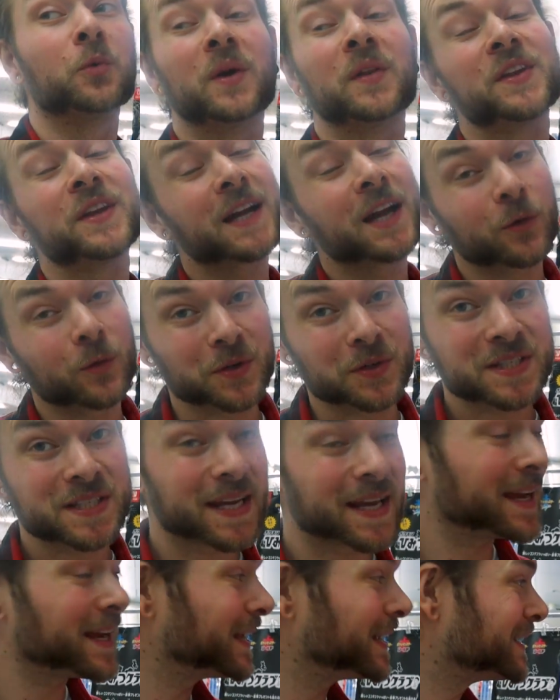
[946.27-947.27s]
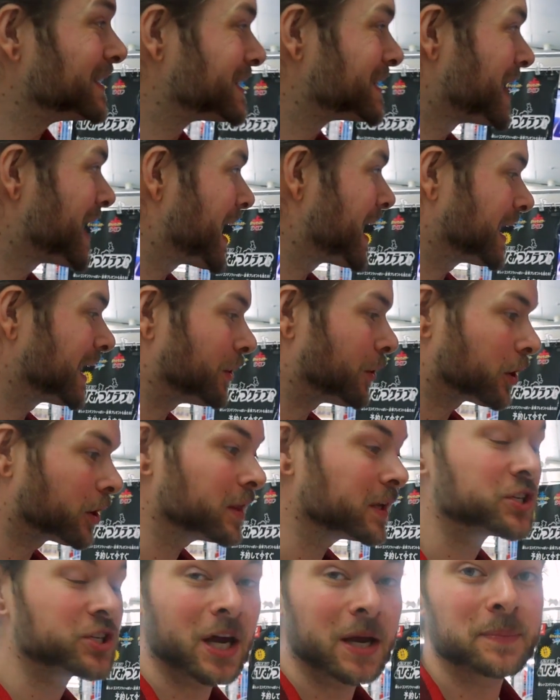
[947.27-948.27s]
One thing I will say is that a lot
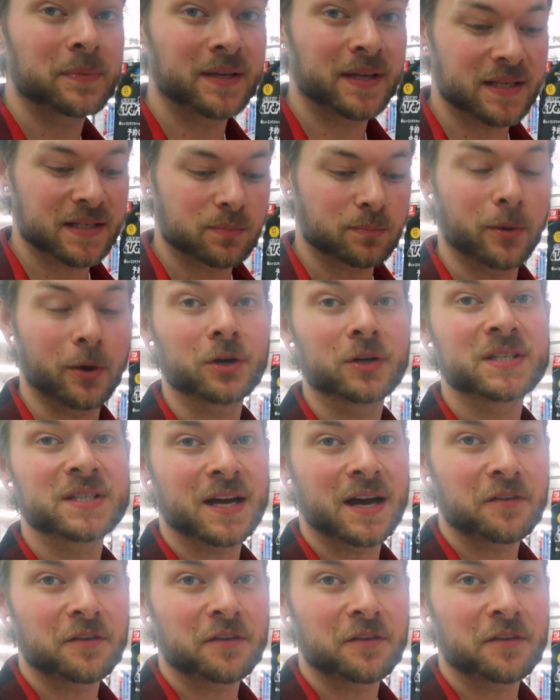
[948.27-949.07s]
of the Japanese box